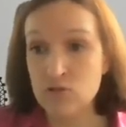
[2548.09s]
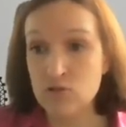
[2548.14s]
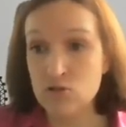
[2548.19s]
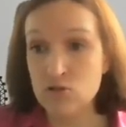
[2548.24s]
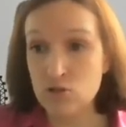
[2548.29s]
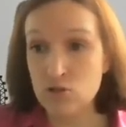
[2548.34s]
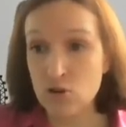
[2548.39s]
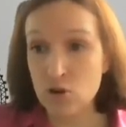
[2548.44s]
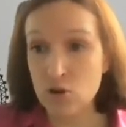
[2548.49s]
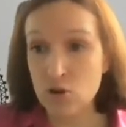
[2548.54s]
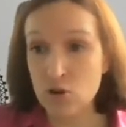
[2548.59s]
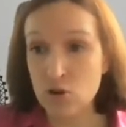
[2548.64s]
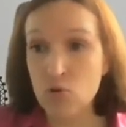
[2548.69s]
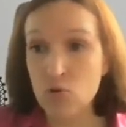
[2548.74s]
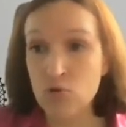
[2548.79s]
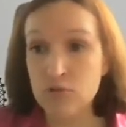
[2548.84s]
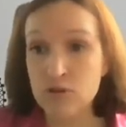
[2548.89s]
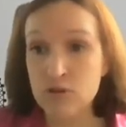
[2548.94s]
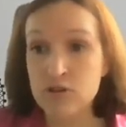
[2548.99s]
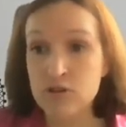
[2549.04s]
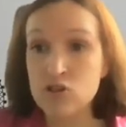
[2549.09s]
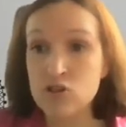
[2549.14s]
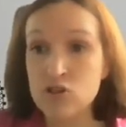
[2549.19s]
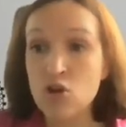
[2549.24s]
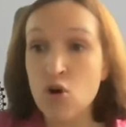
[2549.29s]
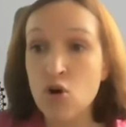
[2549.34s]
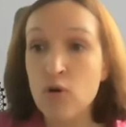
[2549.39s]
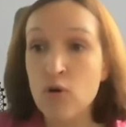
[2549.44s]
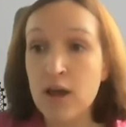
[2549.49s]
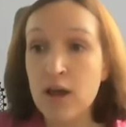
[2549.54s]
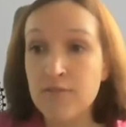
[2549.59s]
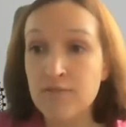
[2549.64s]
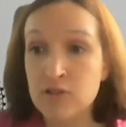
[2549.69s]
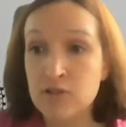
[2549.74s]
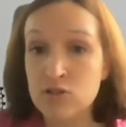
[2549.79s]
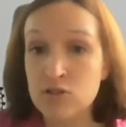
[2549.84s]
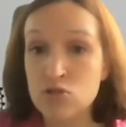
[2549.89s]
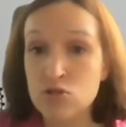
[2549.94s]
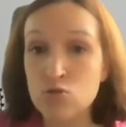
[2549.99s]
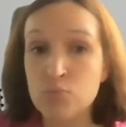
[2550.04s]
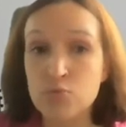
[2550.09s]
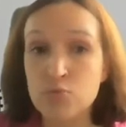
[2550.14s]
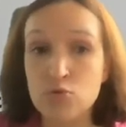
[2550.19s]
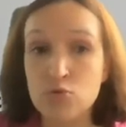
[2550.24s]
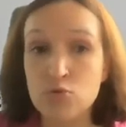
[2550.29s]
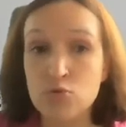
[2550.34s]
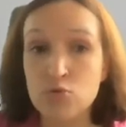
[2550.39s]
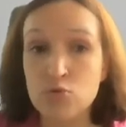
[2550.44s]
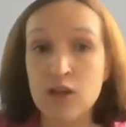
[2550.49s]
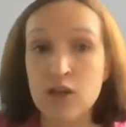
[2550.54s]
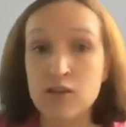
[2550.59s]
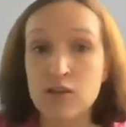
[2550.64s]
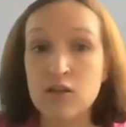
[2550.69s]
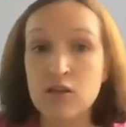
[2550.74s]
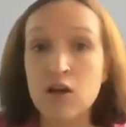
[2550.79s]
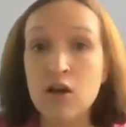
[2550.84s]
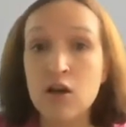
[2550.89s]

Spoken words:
So there is no evidence to prove that,